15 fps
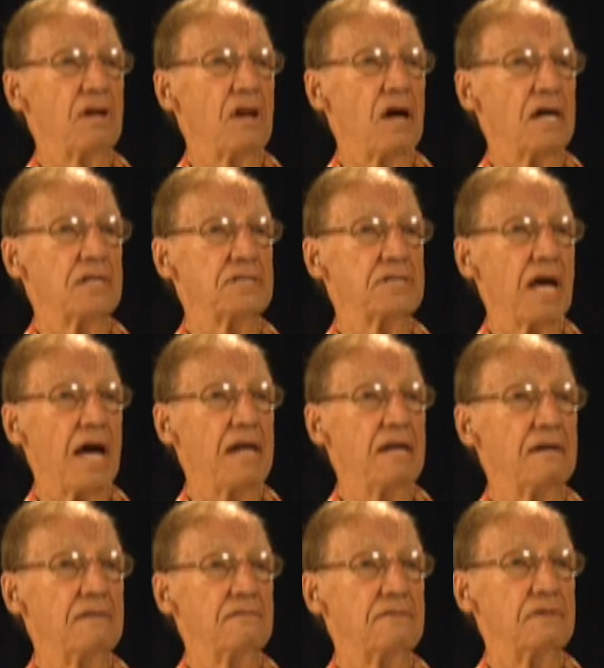lost sight
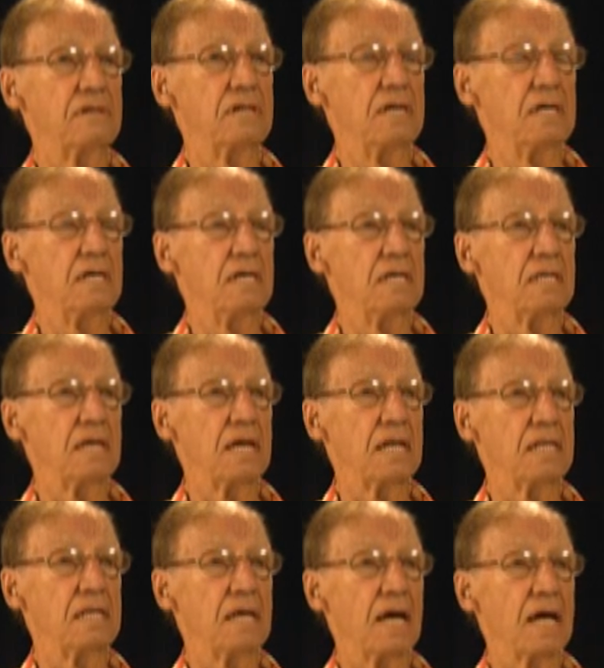of that
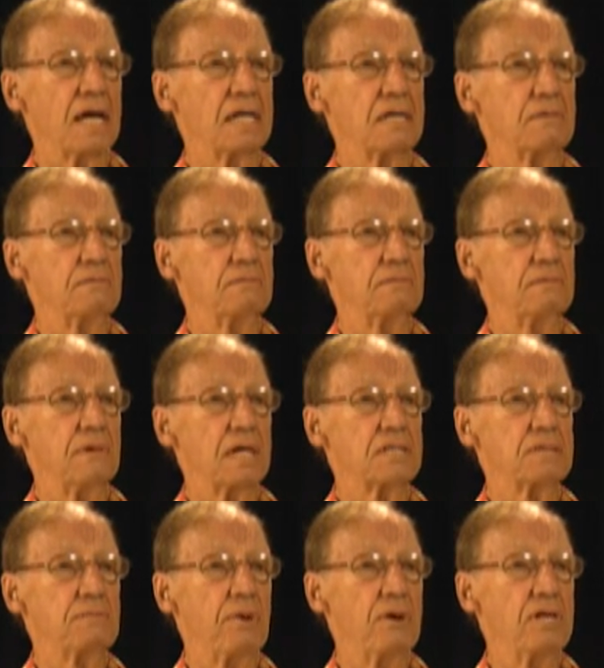I
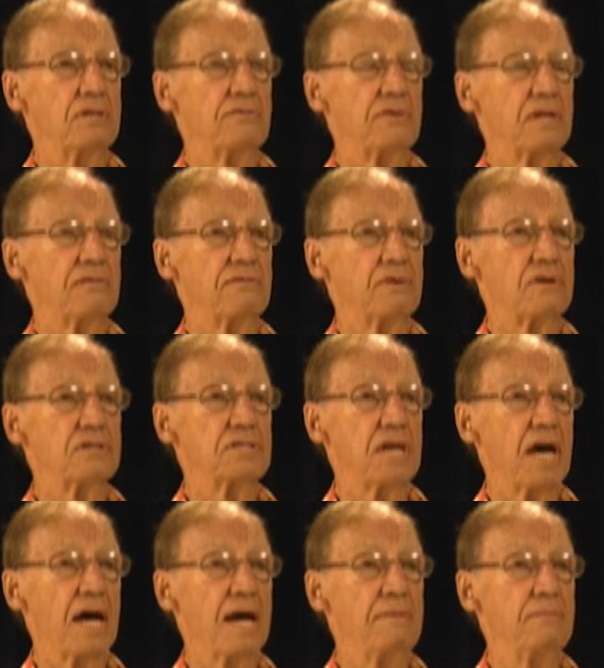experienced for the first
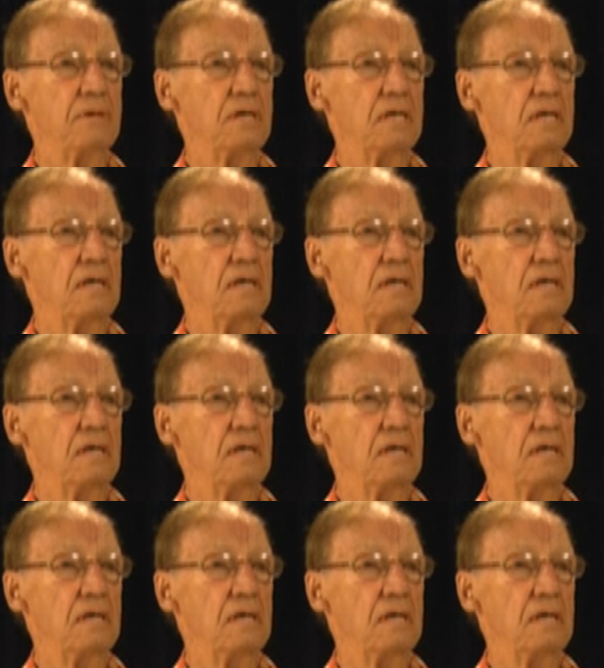time